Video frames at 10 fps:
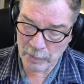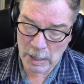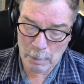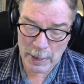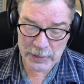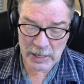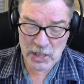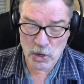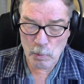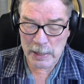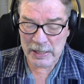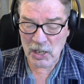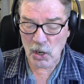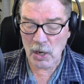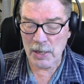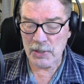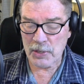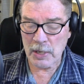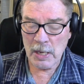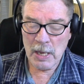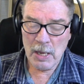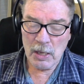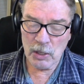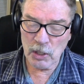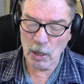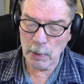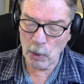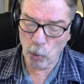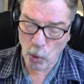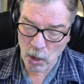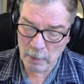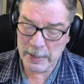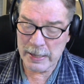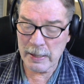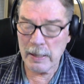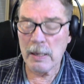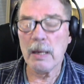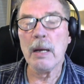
about the human-caused global warming